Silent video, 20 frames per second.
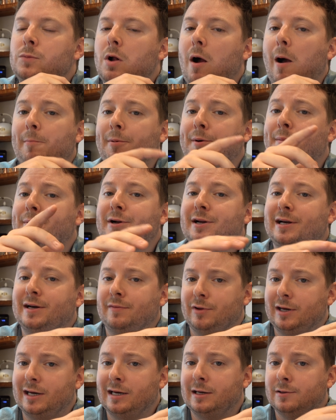I'm probably gonna
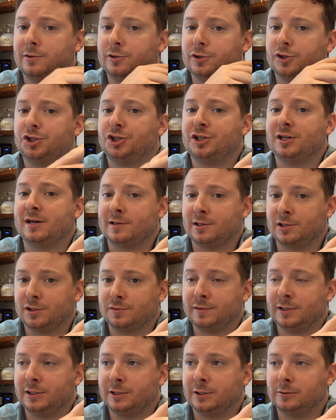have to edit the shit out of this
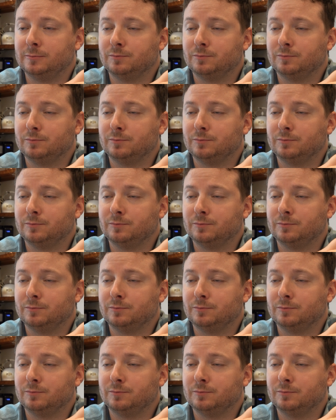video.